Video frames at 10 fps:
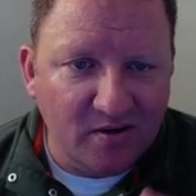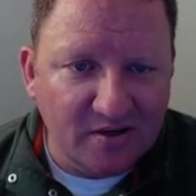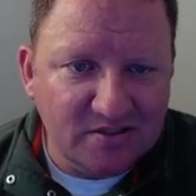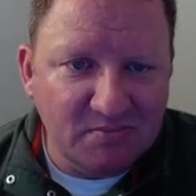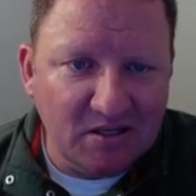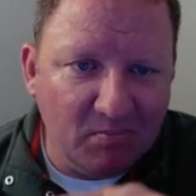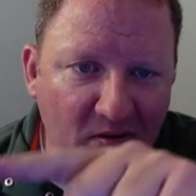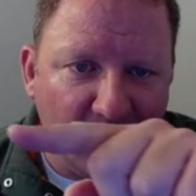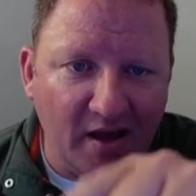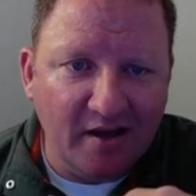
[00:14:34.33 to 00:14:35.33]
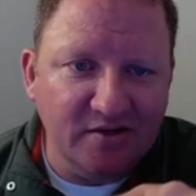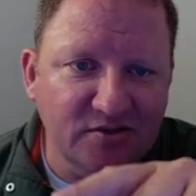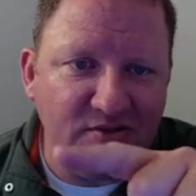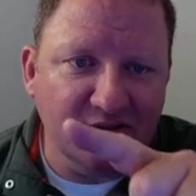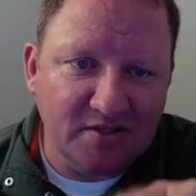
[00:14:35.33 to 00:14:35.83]
it's being applied
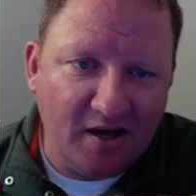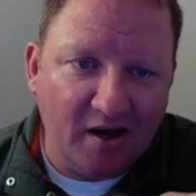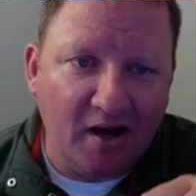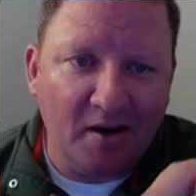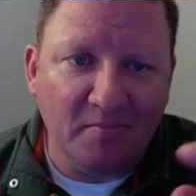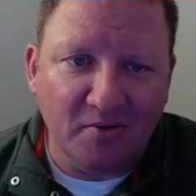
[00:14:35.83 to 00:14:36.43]
to the top,